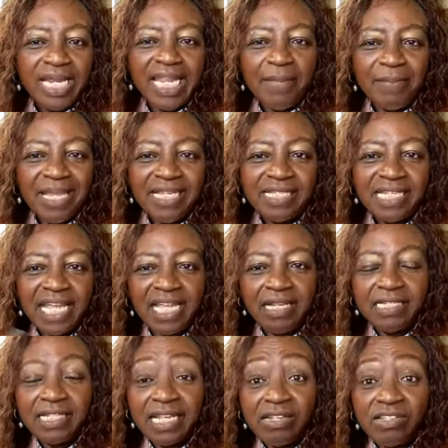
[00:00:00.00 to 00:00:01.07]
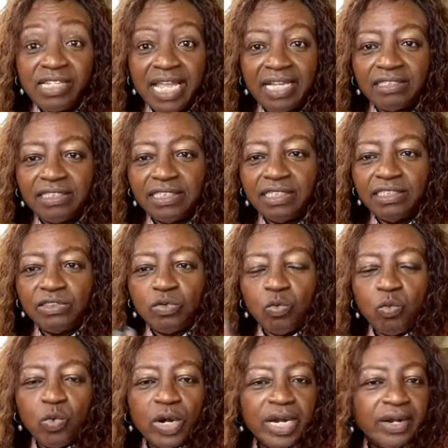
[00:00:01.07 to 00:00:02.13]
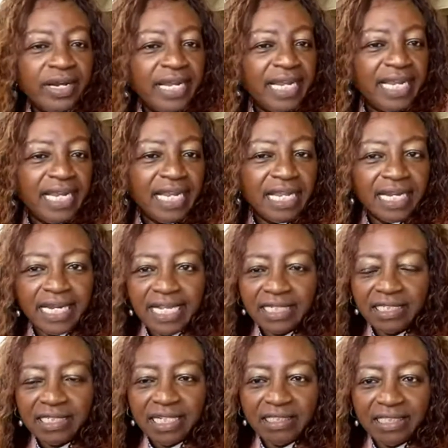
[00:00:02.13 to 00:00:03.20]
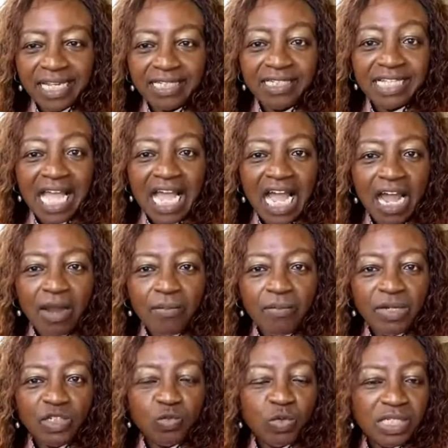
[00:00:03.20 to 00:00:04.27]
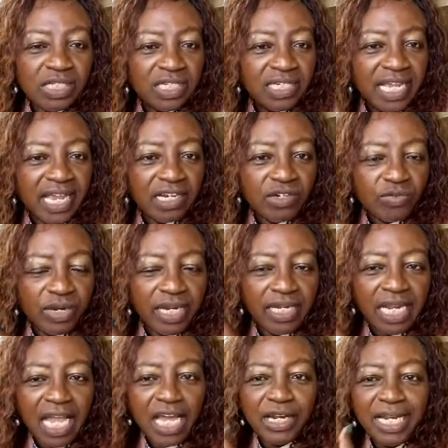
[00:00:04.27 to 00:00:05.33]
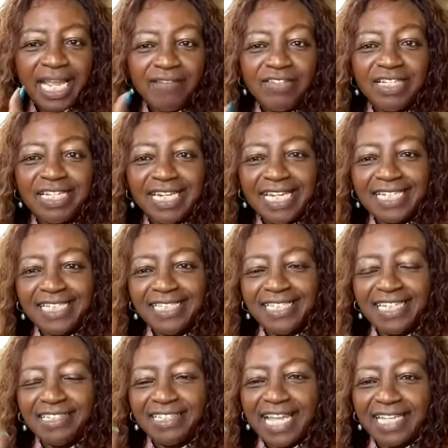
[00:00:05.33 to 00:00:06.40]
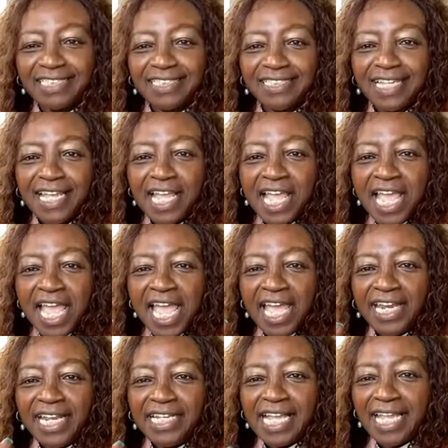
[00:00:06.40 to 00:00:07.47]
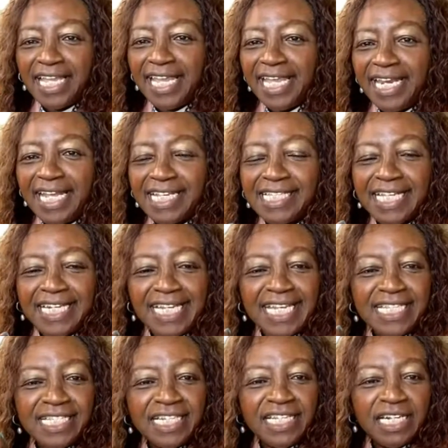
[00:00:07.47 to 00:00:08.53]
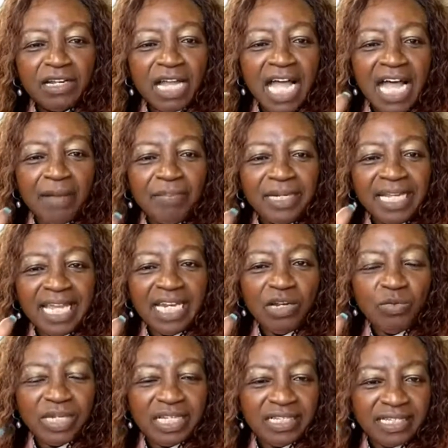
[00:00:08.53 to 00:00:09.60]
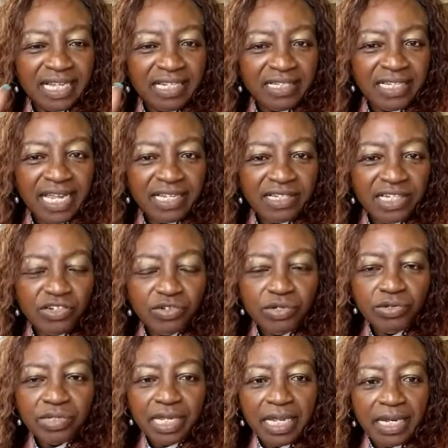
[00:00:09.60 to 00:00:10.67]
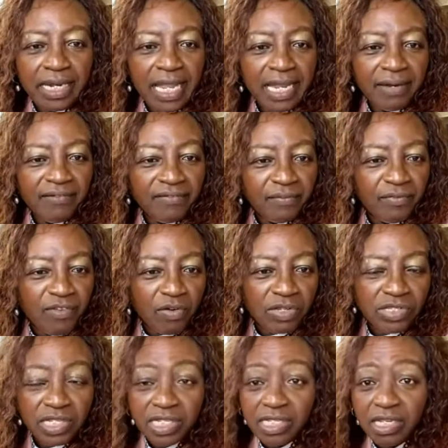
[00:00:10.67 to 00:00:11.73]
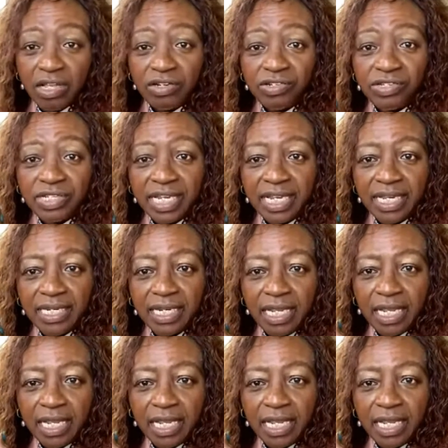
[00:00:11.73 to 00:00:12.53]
they pay sales taxes, where they collect the sales taxes, how much was the tax rate, how they have to collect the sales taxes. And again, like I said, it gets a little complicated with the sales tax issues, and a lot of folks doesn't understand